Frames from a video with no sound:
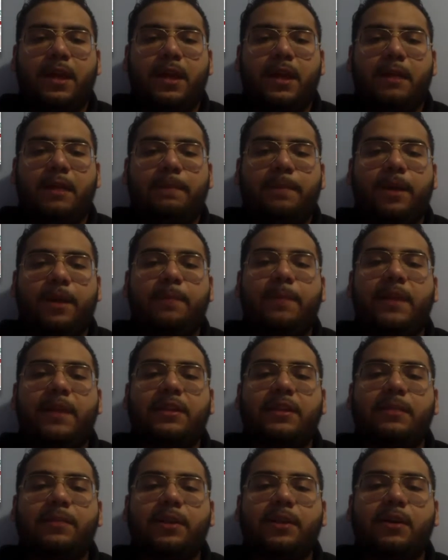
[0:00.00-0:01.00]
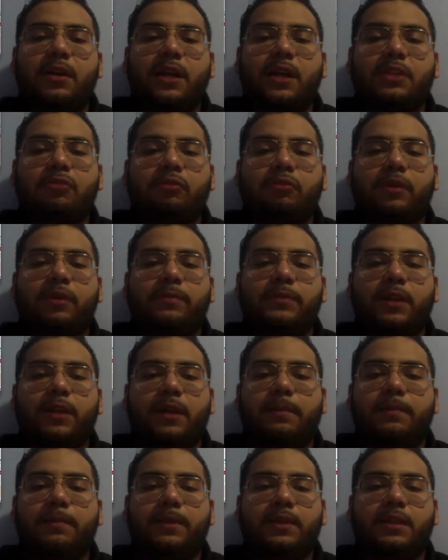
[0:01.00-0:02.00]
Bed Bath & Beyond has a website
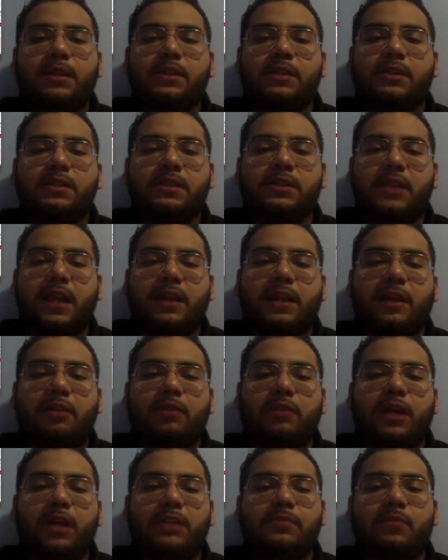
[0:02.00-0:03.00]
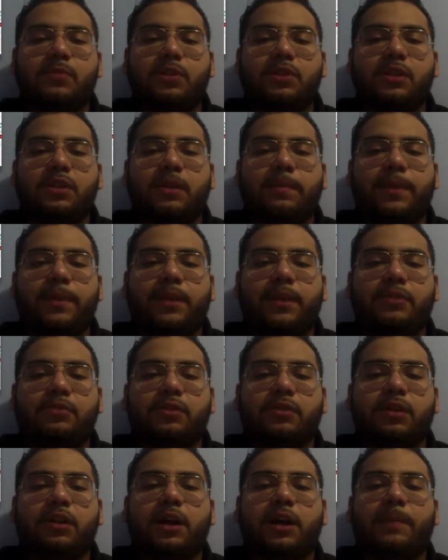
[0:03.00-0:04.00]
but doesn't stand out as much compared to
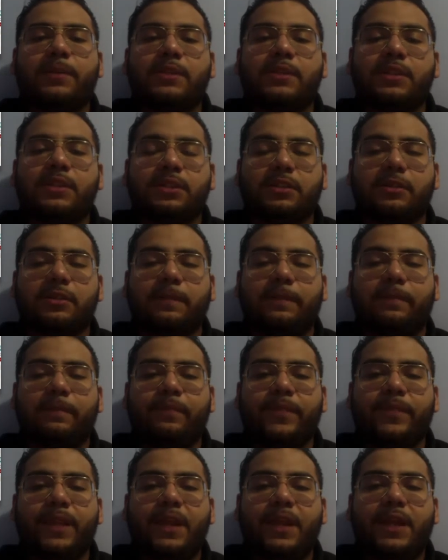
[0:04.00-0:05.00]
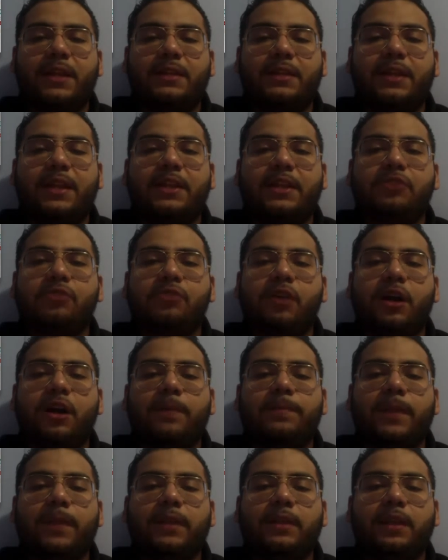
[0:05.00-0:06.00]
the competition. They need to
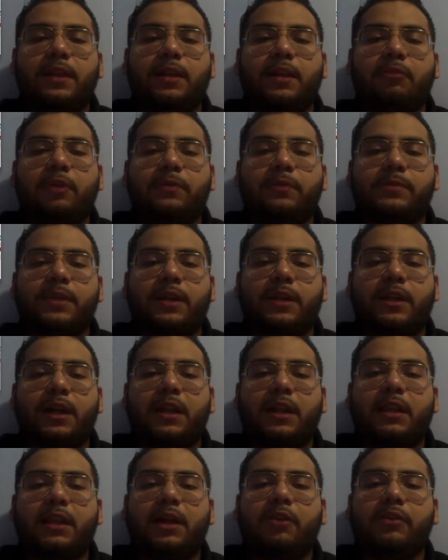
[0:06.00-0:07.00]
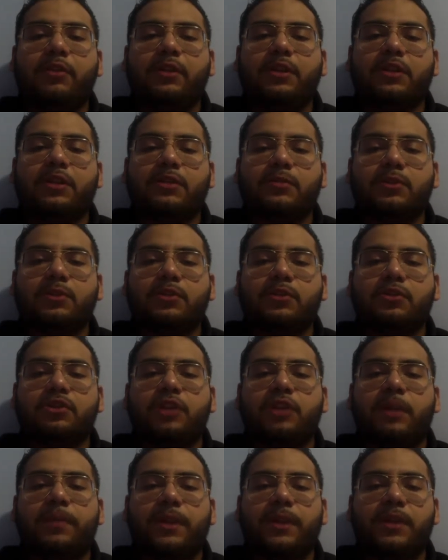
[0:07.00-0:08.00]
update their website, allowing customers to
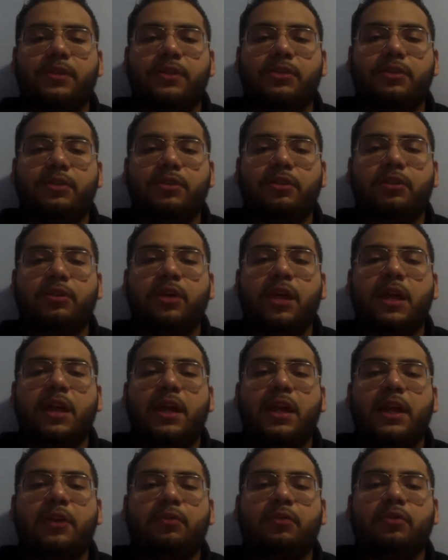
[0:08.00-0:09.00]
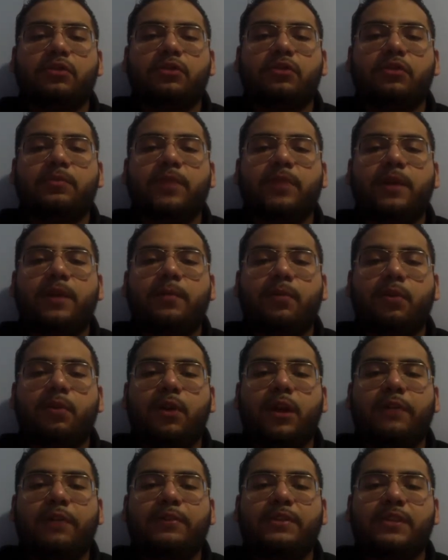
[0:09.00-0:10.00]
shop easier in order to spend more
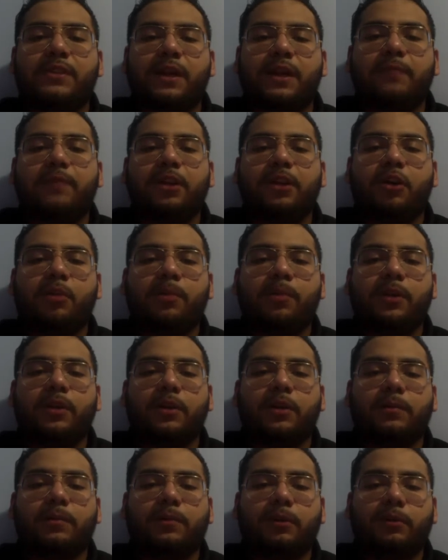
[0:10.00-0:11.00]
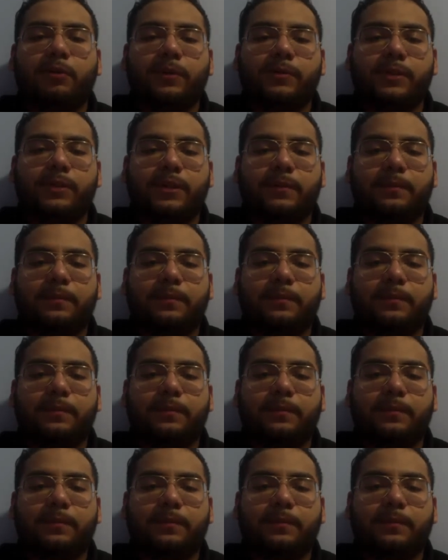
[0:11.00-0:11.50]
every time they open up the website.